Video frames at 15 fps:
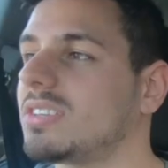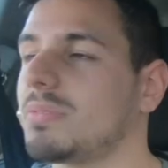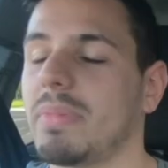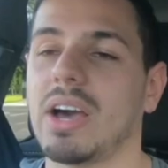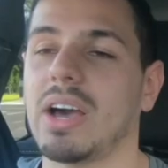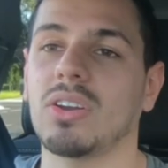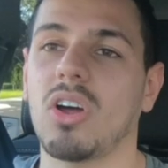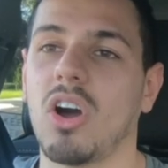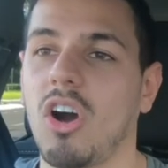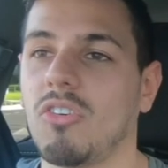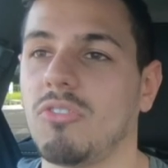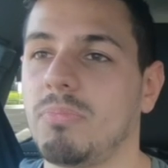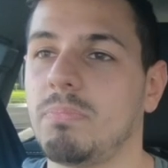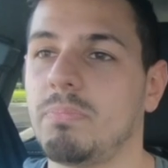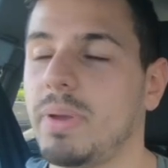this amount
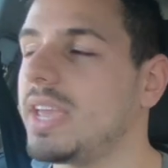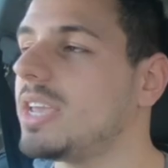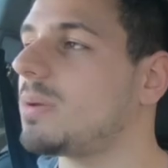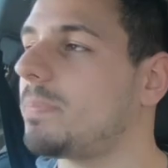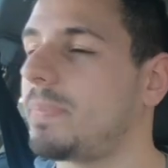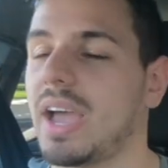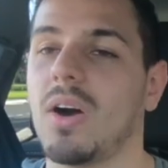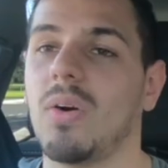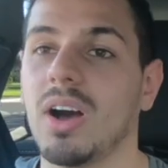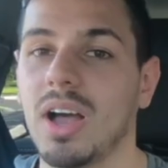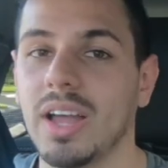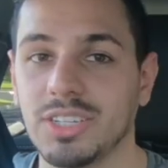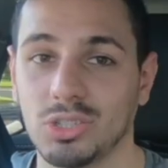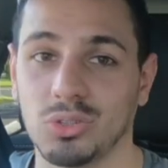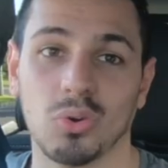of peak
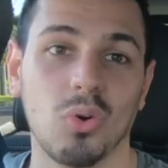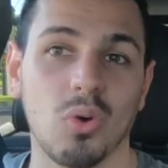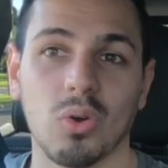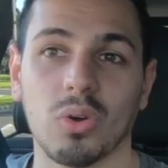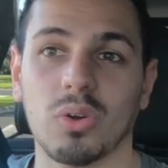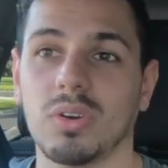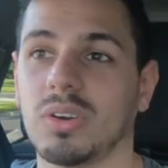power and torque.